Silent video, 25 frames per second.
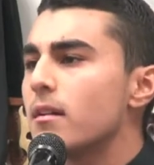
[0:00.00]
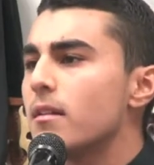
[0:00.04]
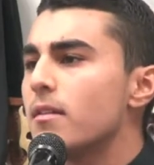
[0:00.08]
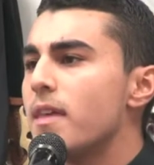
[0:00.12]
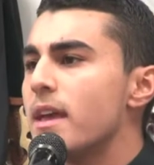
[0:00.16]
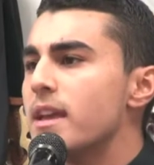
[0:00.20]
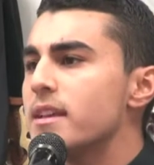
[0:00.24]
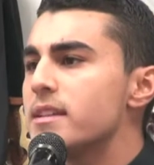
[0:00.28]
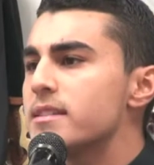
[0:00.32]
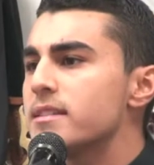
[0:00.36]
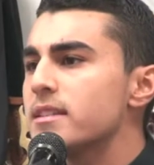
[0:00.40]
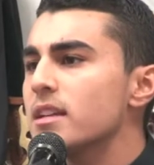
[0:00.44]

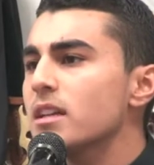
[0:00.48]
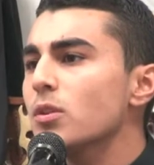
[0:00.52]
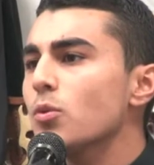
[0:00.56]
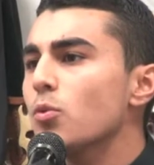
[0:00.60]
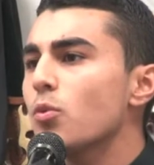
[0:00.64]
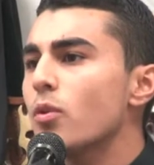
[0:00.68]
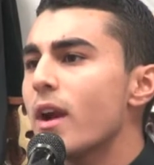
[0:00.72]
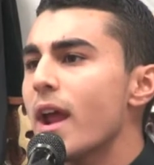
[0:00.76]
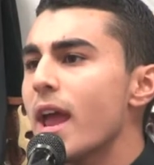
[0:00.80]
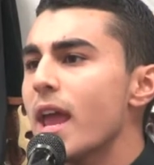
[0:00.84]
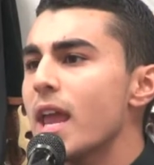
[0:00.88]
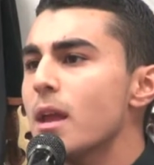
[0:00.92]
they still
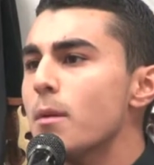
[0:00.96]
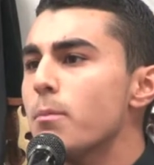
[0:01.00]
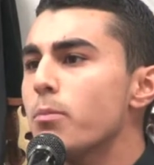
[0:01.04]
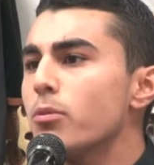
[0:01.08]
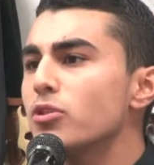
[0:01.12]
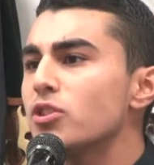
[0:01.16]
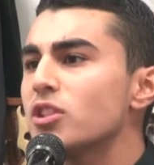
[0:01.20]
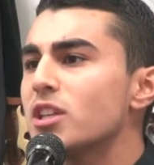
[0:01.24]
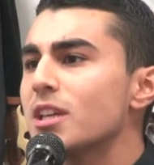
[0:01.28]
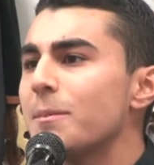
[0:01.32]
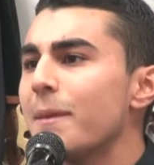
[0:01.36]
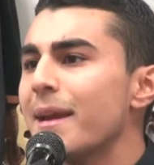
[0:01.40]
were
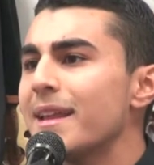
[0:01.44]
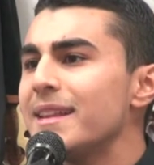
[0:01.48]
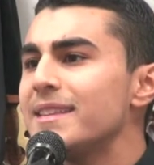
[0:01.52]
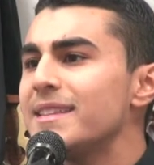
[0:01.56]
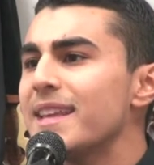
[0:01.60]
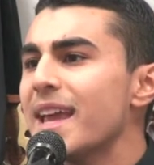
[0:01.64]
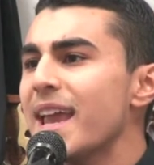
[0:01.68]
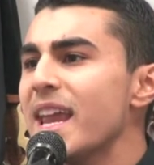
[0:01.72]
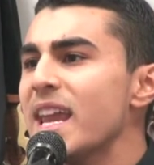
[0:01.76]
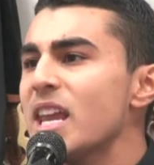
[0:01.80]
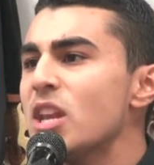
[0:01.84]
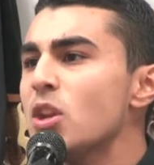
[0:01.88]
able to
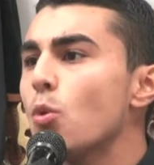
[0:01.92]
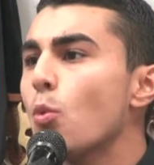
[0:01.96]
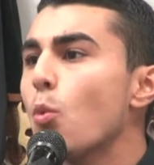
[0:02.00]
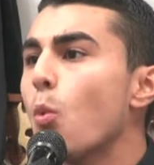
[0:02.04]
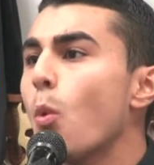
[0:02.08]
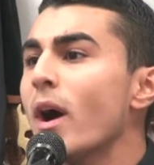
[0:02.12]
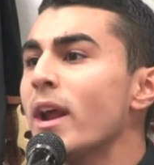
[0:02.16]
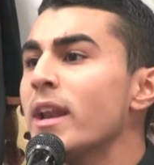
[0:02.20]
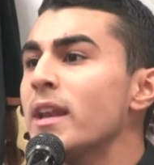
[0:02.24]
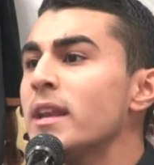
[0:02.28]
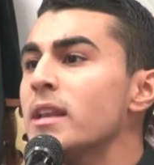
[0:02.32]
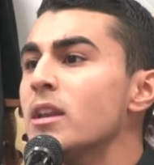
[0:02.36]
maintain
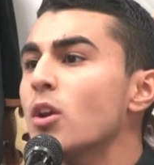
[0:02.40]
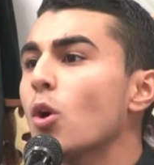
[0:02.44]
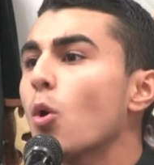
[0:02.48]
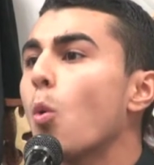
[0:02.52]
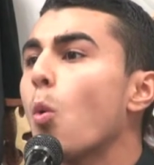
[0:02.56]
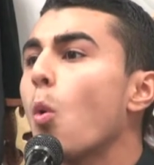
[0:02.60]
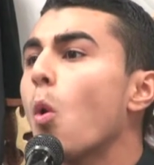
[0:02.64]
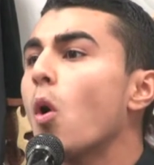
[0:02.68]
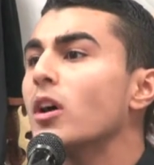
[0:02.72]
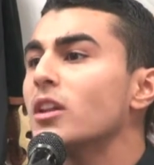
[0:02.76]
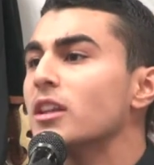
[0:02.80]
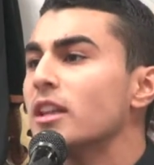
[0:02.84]
one
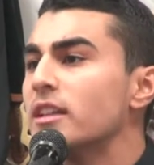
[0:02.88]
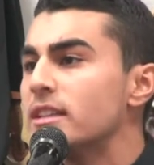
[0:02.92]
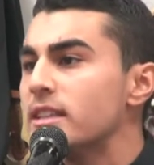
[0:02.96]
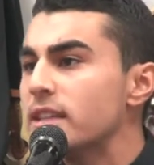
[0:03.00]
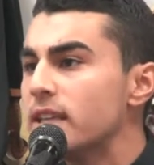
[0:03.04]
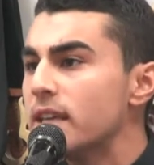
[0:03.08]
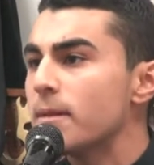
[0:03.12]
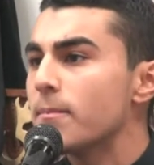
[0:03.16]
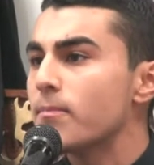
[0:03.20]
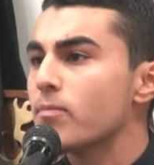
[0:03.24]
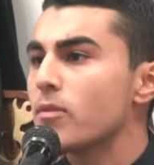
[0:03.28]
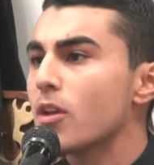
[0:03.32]

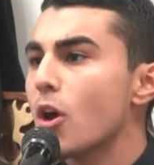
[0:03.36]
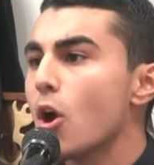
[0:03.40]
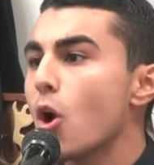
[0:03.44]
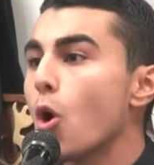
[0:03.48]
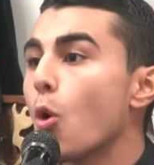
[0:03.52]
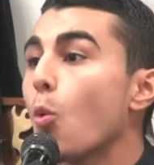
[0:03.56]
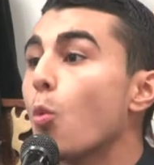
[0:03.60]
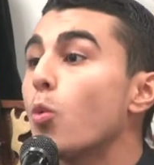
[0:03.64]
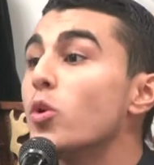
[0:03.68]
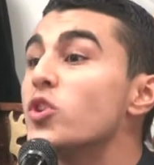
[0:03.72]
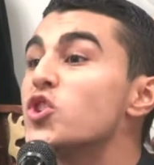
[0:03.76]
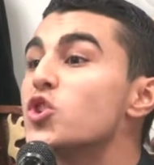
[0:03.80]
quality,
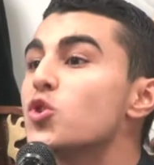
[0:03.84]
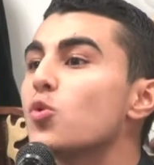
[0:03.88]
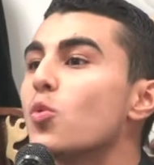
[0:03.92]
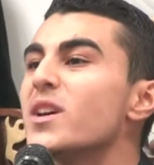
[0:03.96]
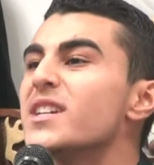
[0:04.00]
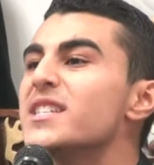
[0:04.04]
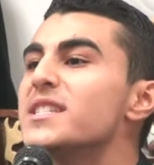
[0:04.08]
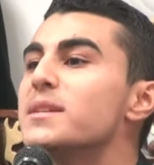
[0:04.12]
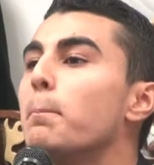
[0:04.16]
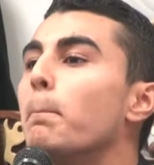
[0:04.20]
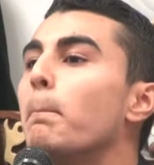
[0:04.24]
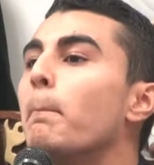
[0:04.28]
which
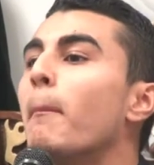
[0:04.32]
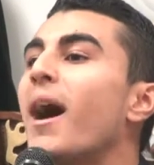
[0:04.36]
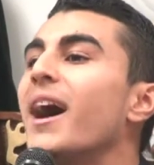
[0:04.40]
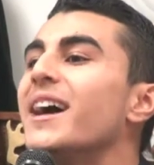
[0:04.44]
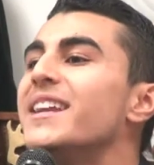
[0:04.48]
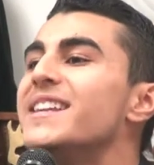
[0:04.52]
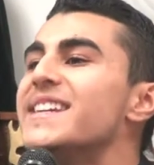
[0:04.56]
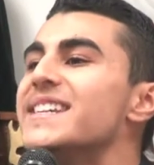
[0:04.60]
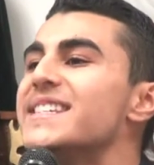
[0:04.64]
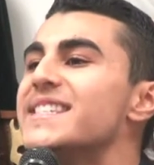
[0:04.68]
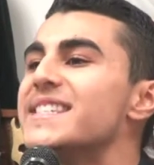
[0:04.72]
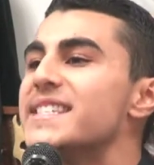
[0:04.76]
was
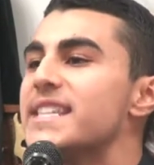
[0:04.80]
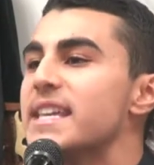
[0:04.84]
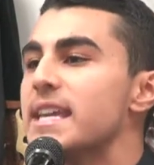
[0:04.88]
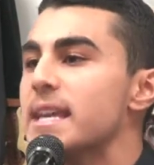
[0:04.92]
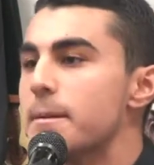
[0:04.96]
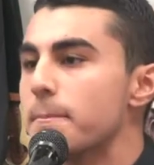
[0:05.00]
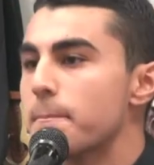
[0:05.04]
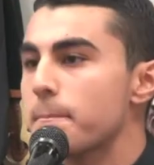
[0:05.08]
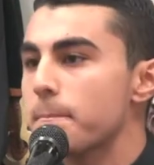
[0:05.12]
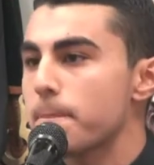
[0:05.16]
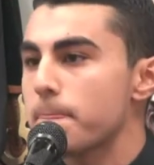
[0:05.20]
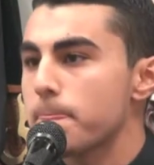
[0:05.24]

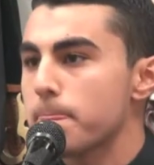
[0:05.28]
modesty.